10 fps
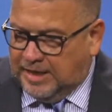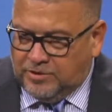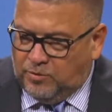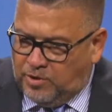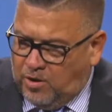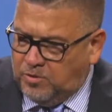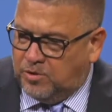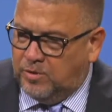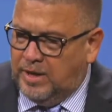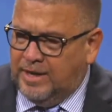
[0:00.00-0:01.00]
I don't know
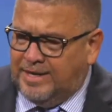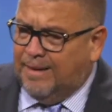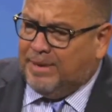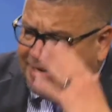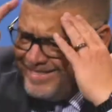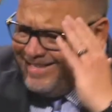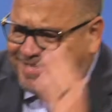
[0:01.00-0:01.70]
you. Yeah, but I did